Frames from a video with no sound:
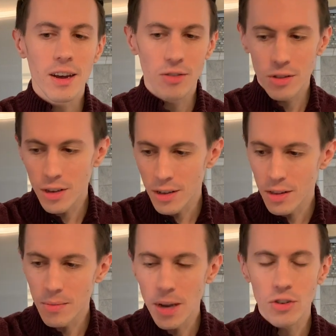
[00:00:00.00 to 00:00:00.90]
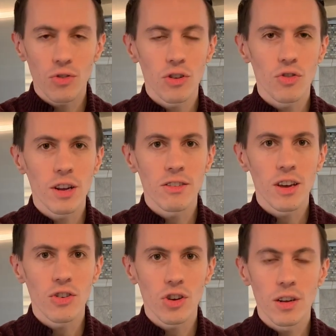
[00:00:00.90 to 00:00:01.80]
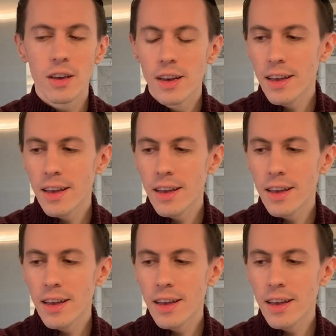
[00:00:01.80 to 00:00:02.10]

under the Main Street train station,